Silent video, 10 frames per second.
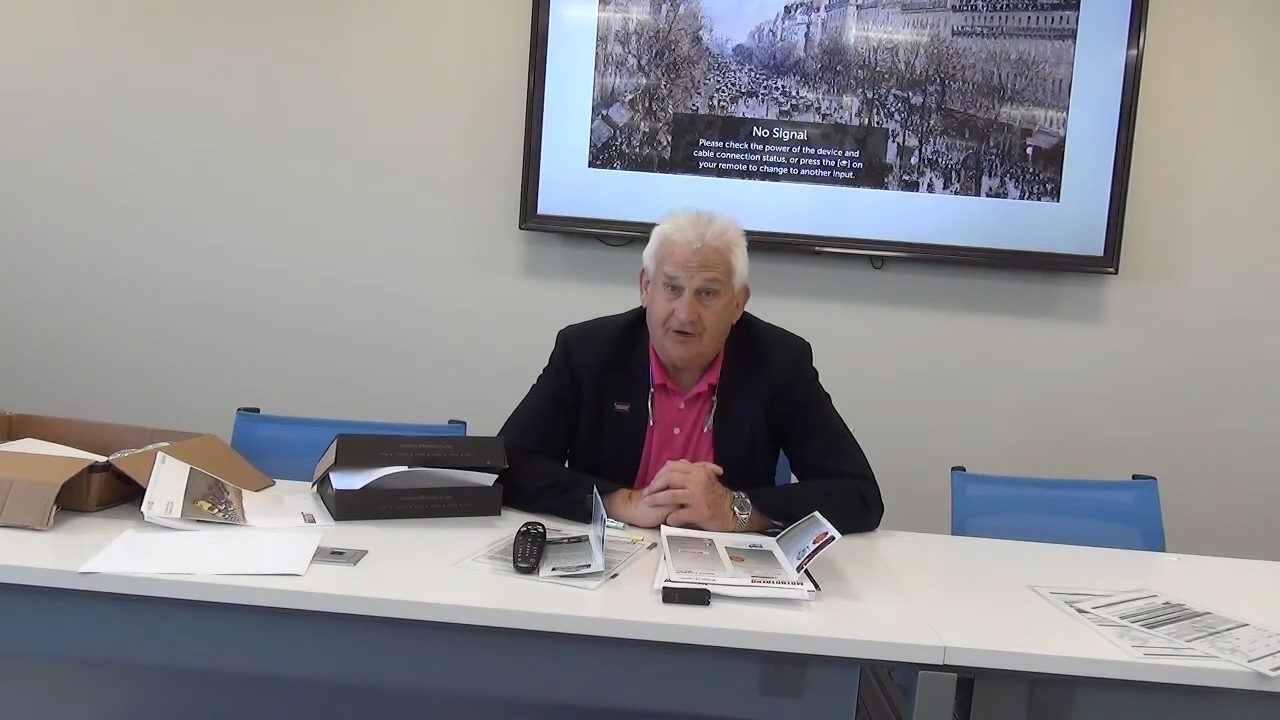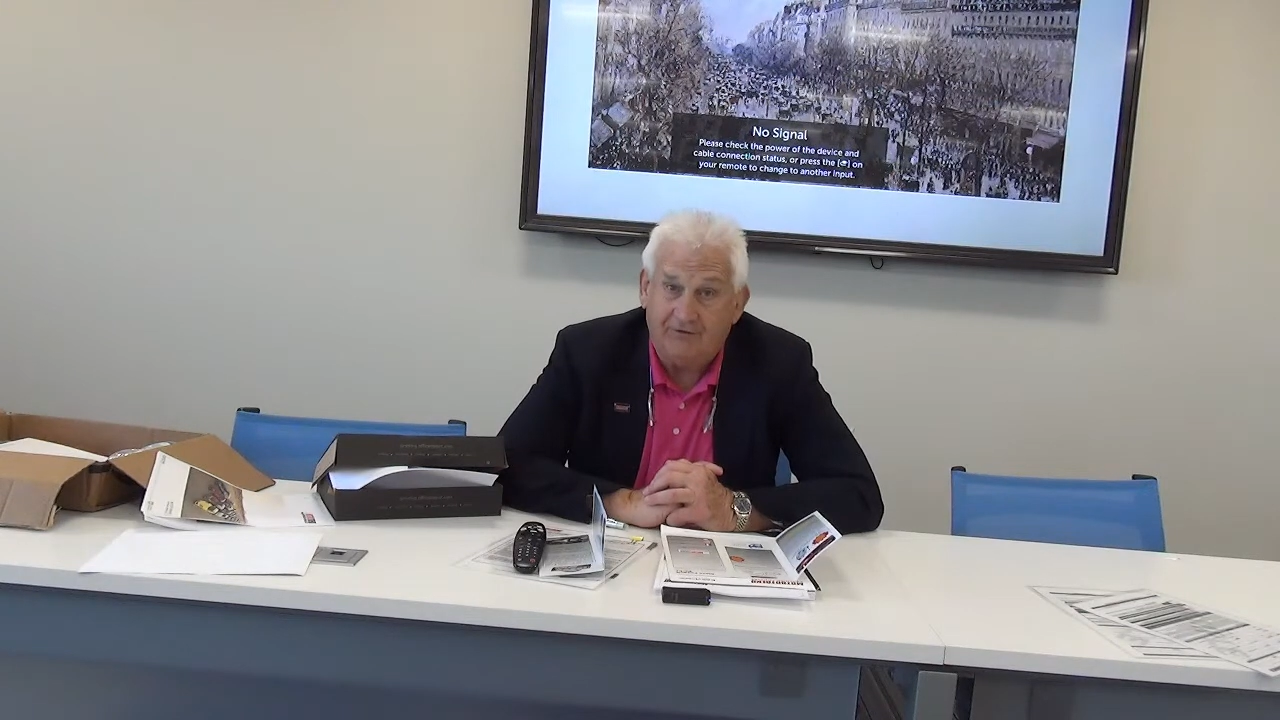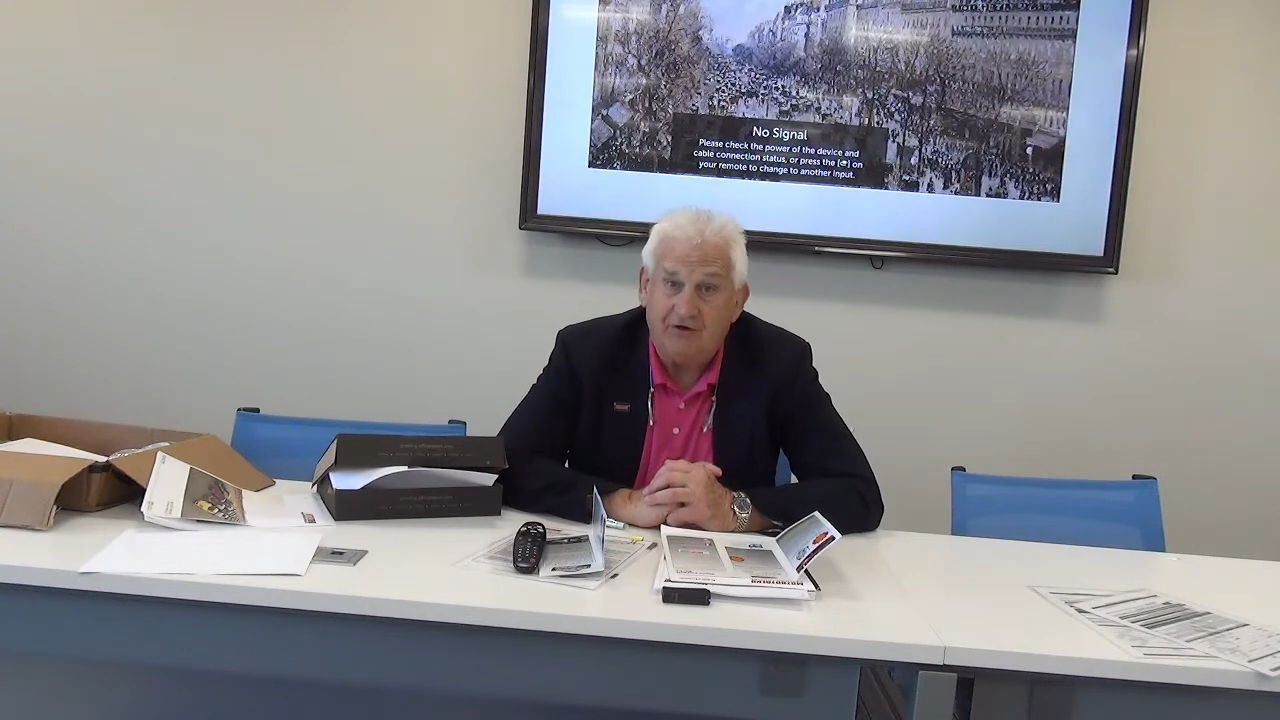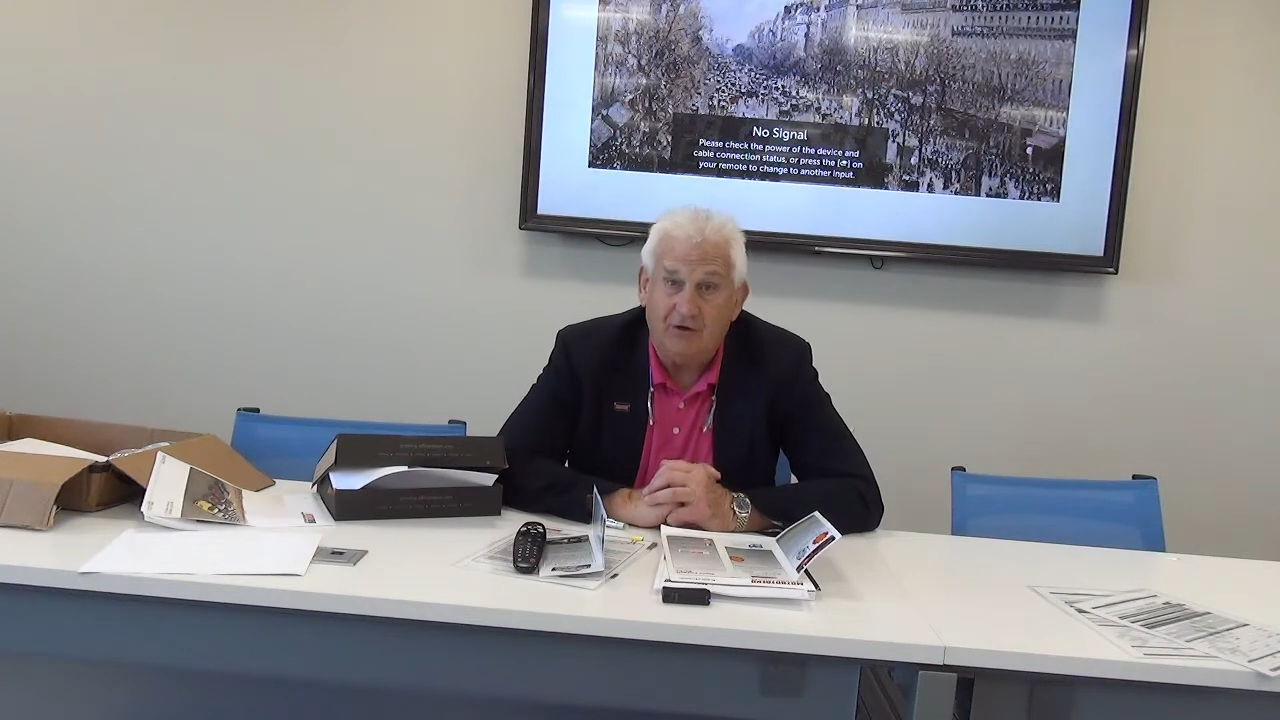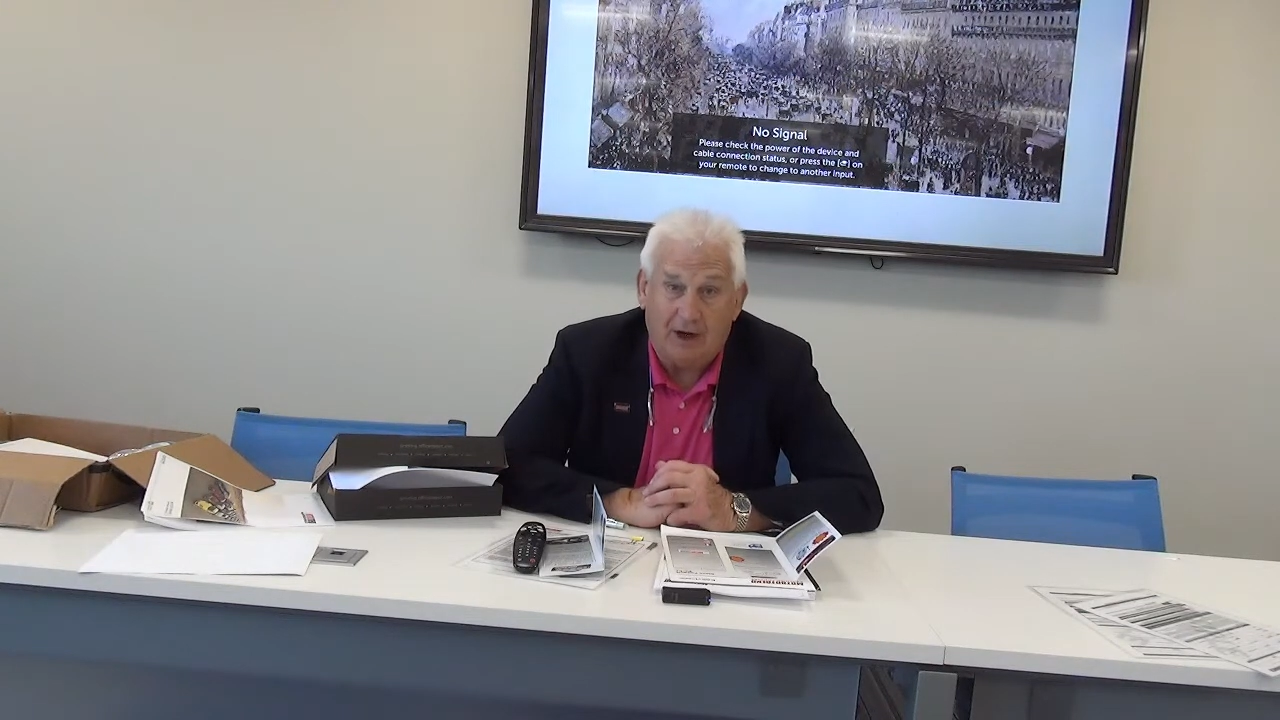
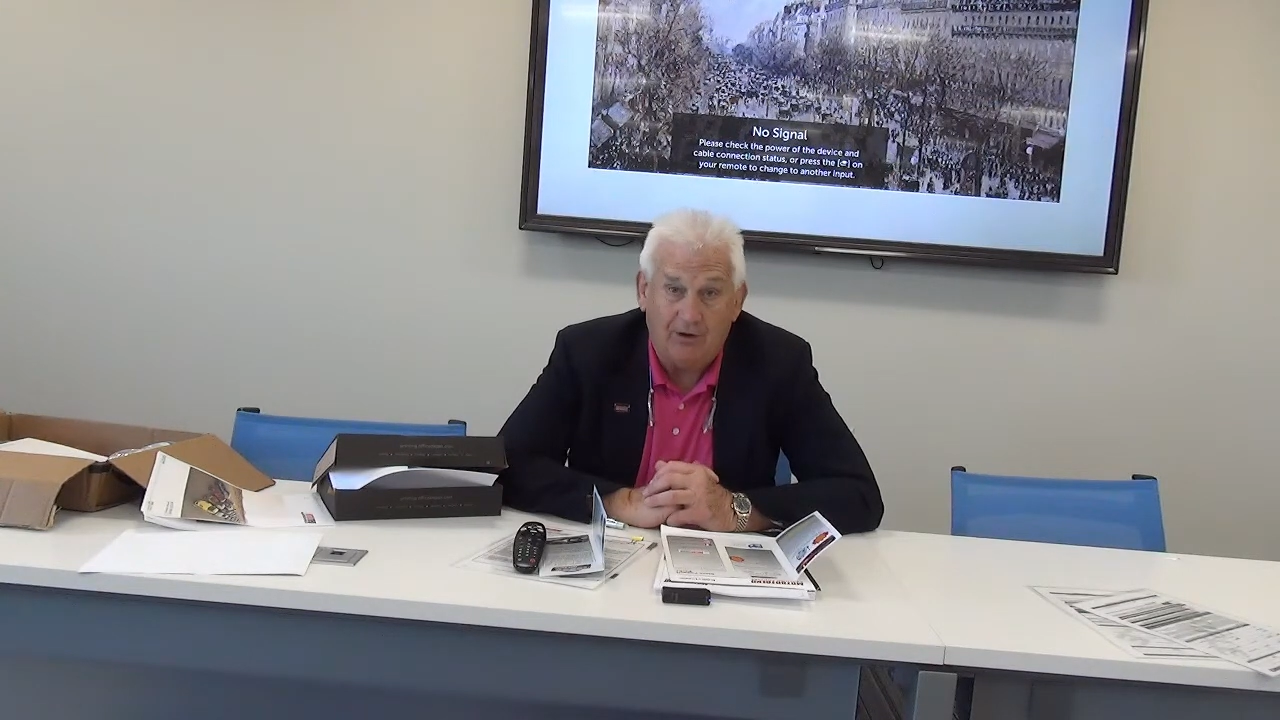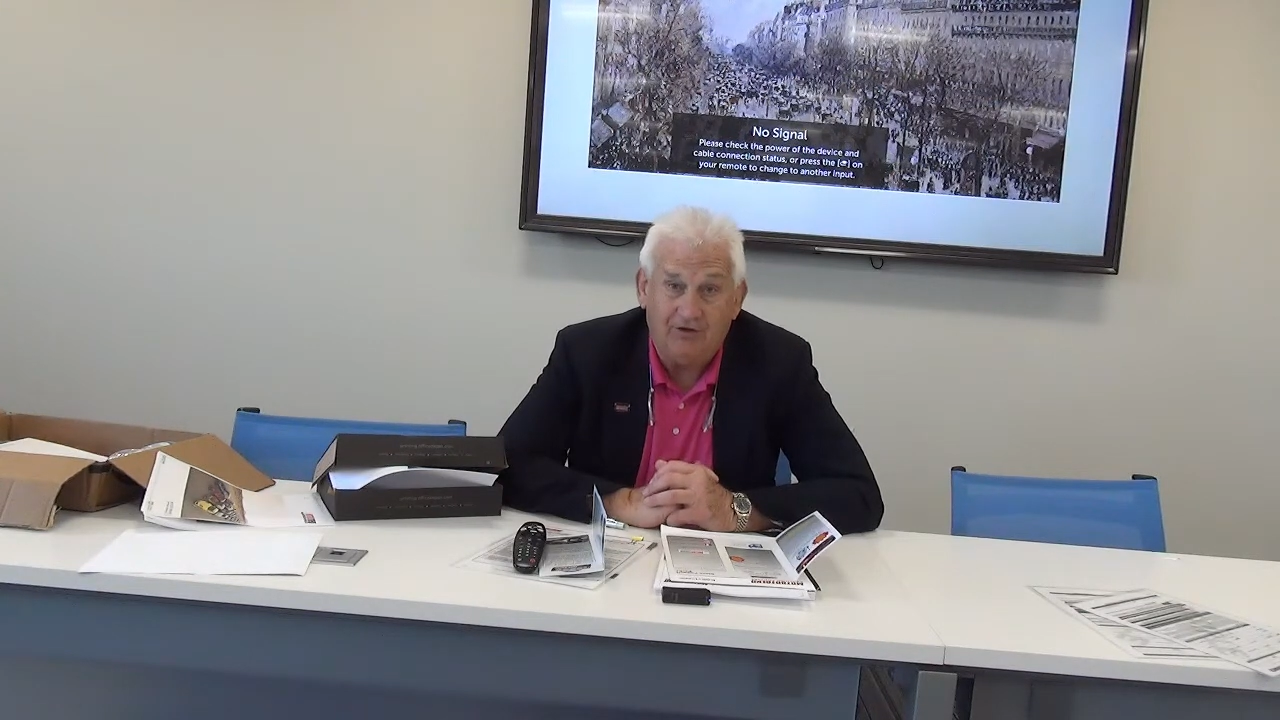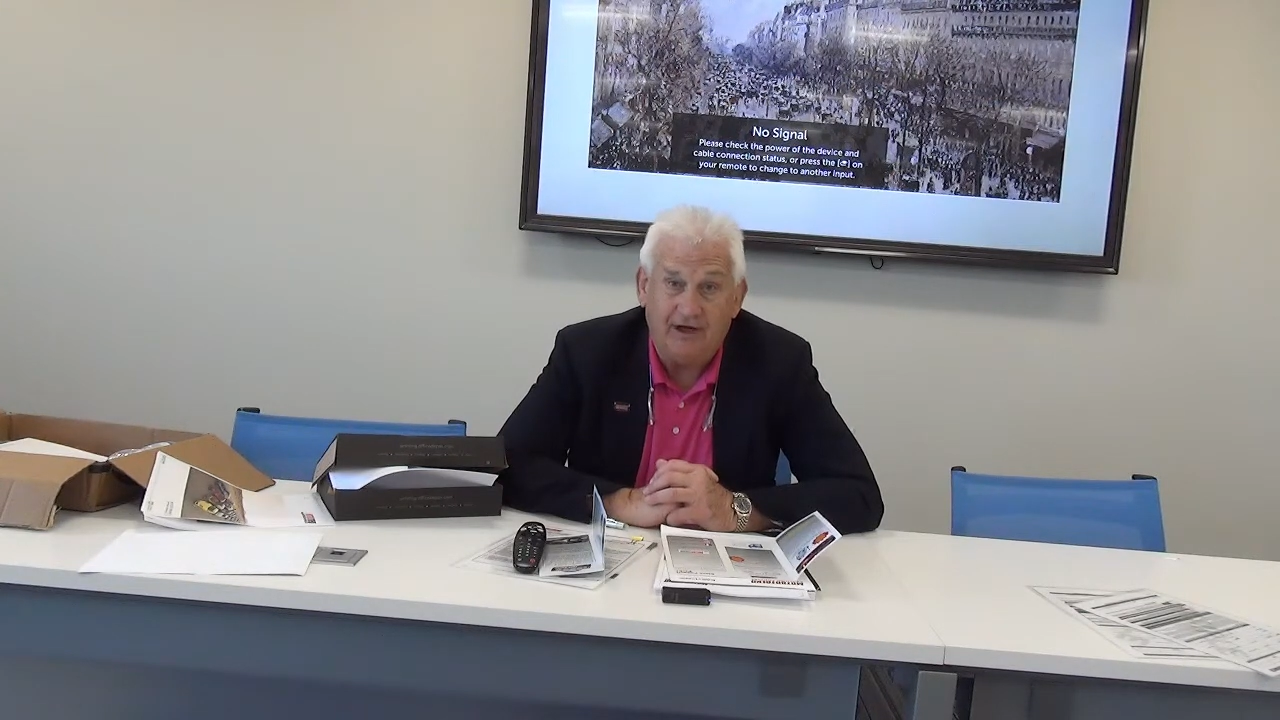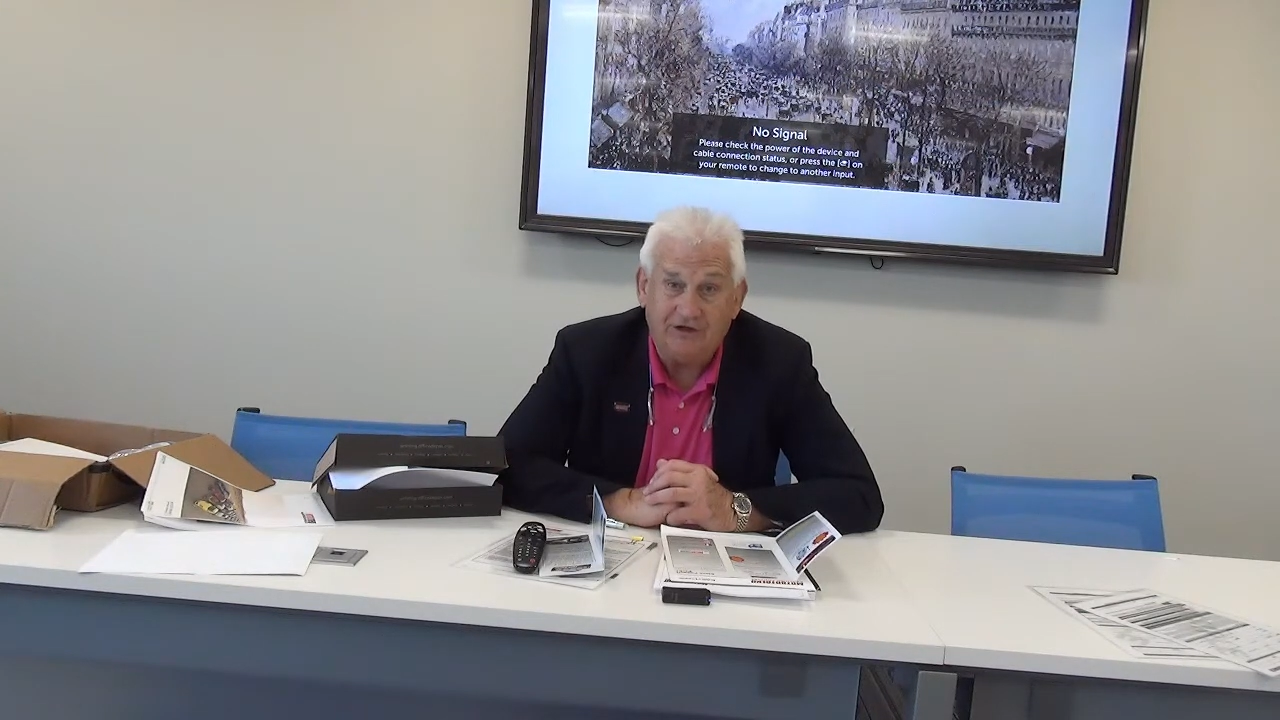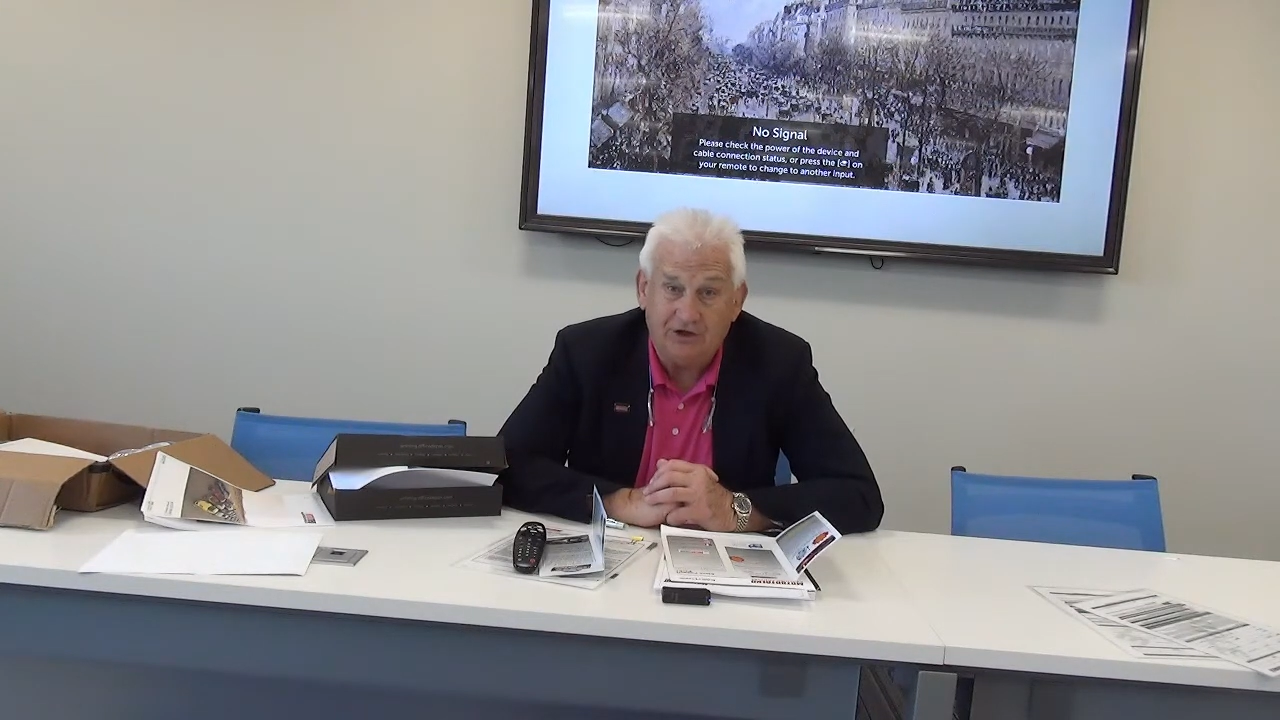72 hours had I